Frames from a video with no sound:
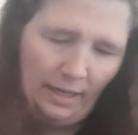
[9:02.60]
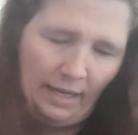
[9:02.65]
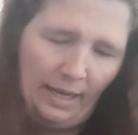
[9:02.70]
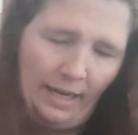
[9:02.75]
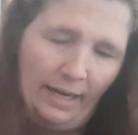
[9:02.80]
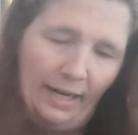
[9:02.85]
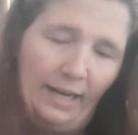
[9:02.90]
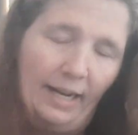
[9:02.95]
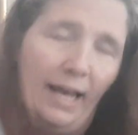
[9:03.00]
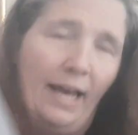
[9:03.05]

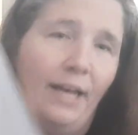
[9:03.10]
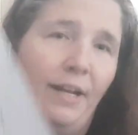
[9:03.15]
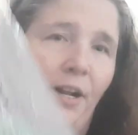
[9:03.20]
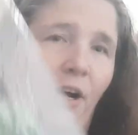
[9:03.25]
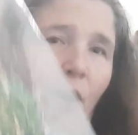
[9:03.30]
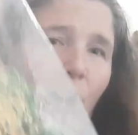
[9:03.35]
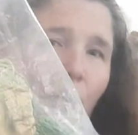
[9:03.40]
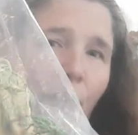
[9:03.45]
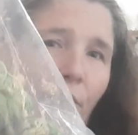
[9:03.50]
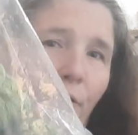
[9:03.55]
And it had
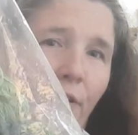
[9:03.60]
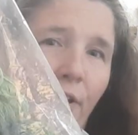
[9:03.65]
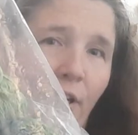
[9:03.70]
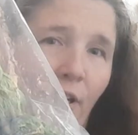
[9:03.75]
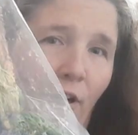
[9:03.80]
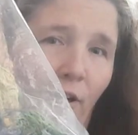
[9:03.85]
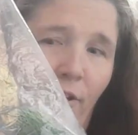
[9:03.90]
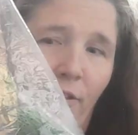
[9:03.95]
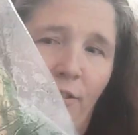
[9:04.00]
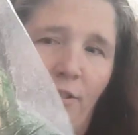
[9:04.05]
all the
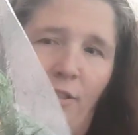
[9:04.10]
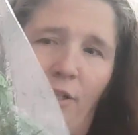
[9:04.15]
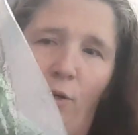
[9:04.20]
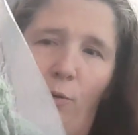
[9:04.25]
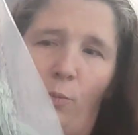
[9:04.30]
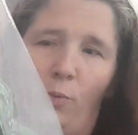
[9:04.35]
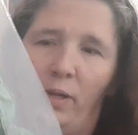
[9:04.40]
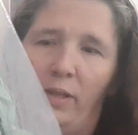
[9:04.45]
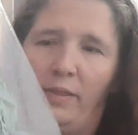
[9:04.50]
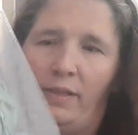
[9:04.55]
yarn to go
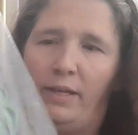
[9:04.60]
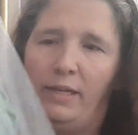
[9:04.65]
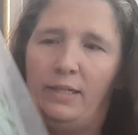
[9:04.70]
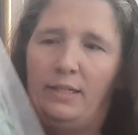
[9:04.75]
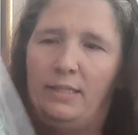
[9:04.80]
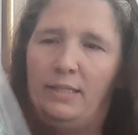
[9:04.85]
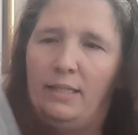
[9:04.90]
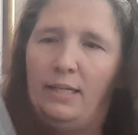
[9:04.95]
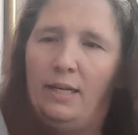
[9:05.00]
with it.